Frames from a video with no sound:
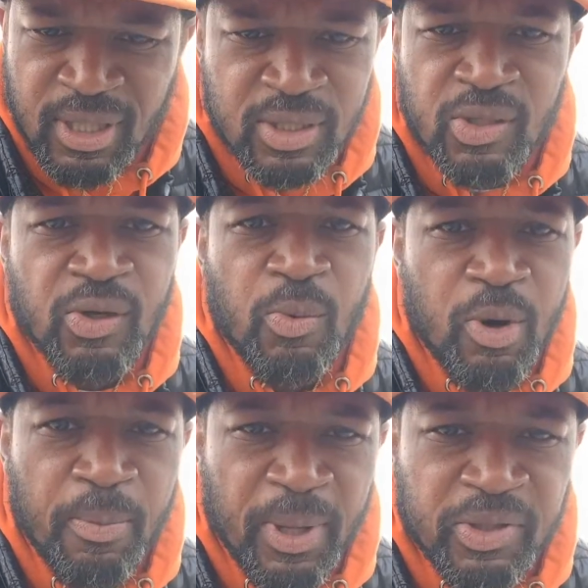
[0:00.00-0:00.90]
So don't
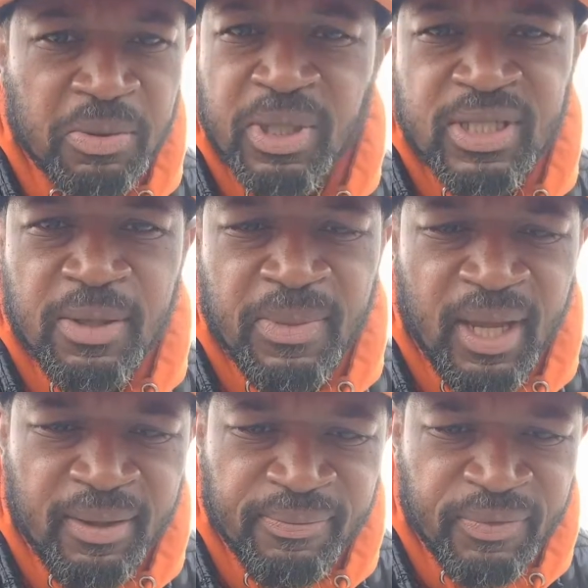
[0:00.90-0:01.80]
worry about them, because I'm
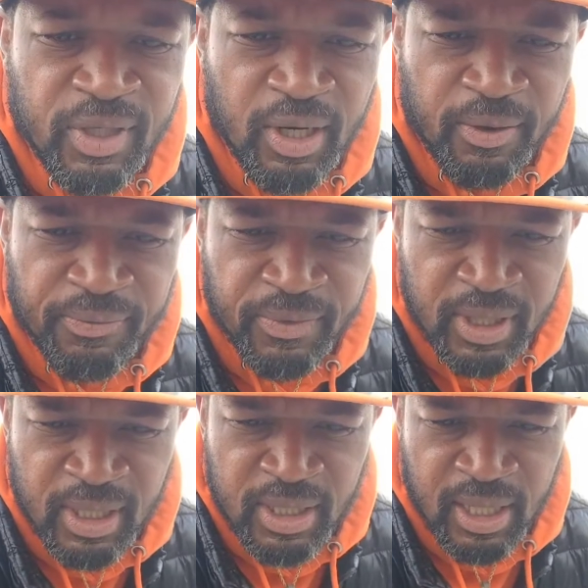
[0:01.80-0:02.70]
not,
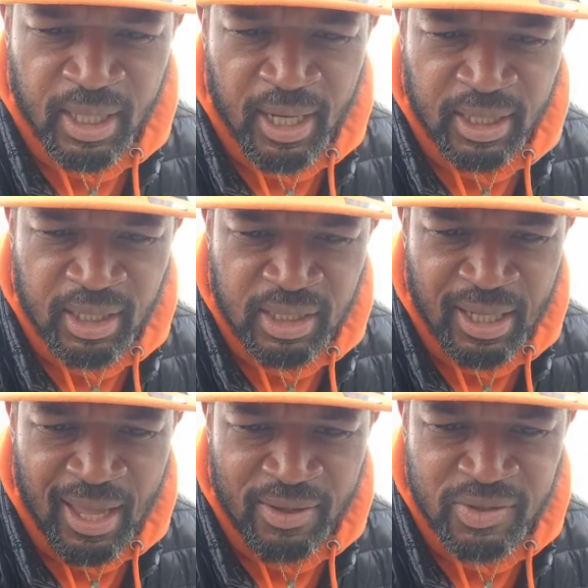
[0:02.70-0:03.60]
They got to get
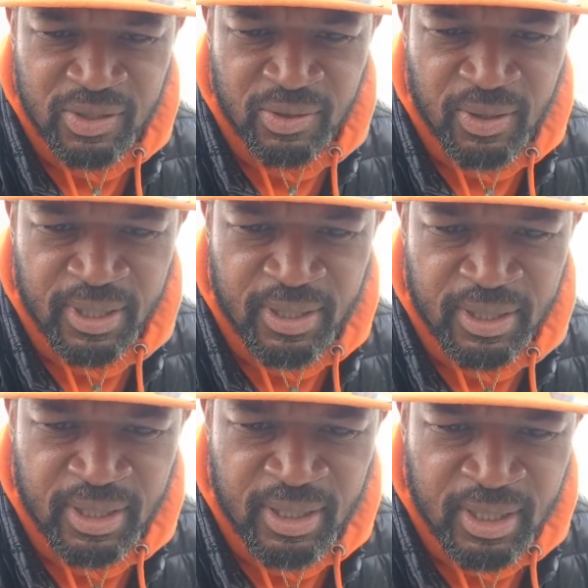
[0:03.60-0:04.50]
their house in order.
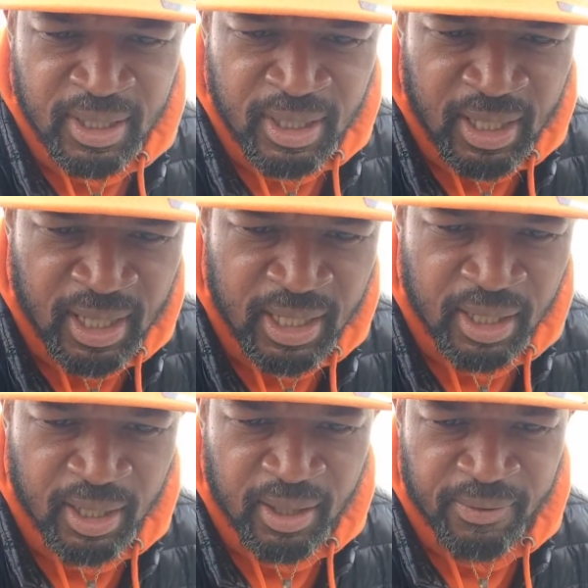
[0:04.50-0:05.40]
And
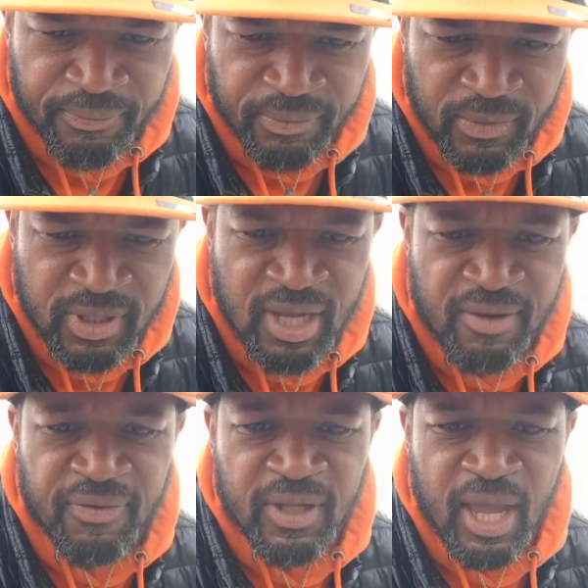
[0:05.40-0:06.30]

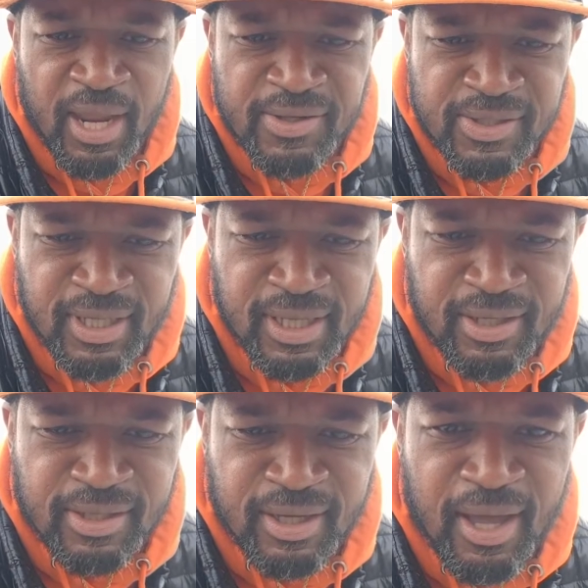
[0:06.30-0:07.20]
definitely, I didn't say
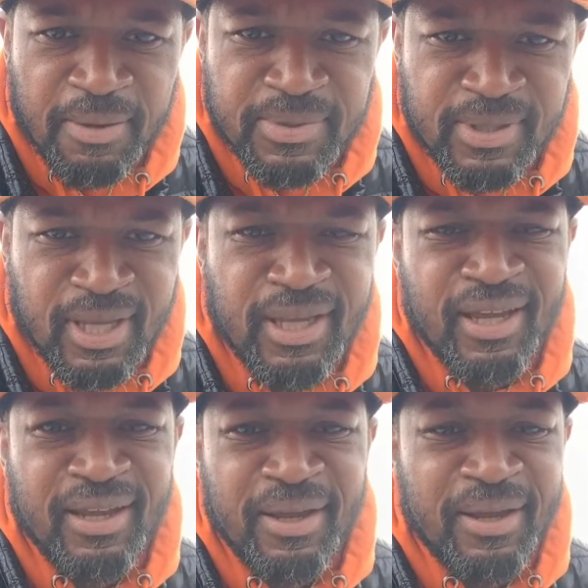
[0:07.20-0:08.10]
kick the cops.
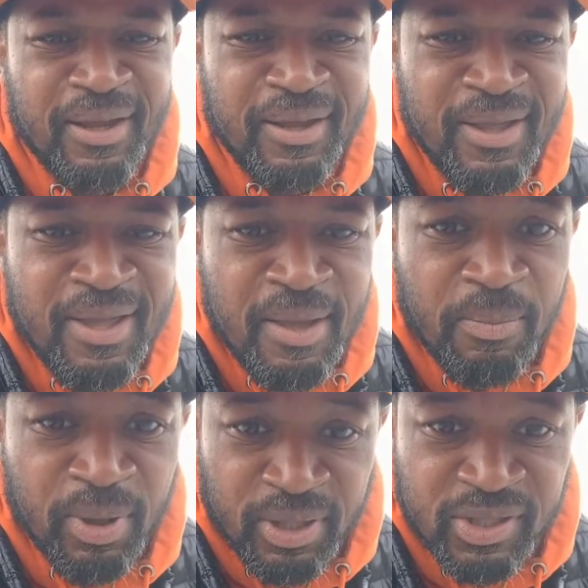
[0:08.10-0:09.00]

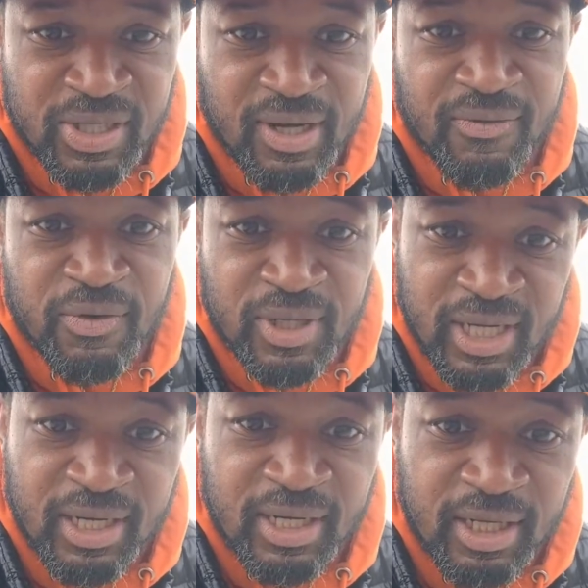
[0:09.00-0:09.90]
But listen, if you
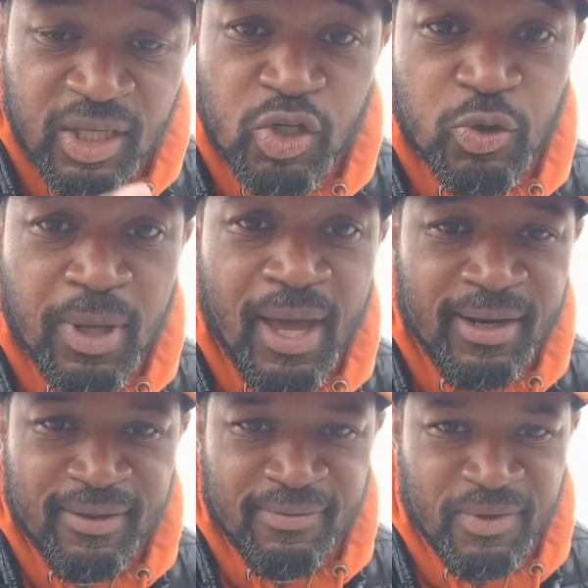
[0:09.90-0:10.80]
need it, at least you got
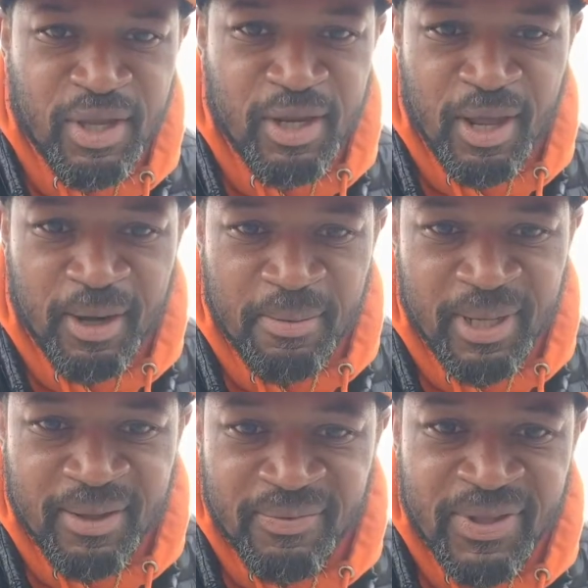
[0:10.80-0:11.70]
it. You know what I mean?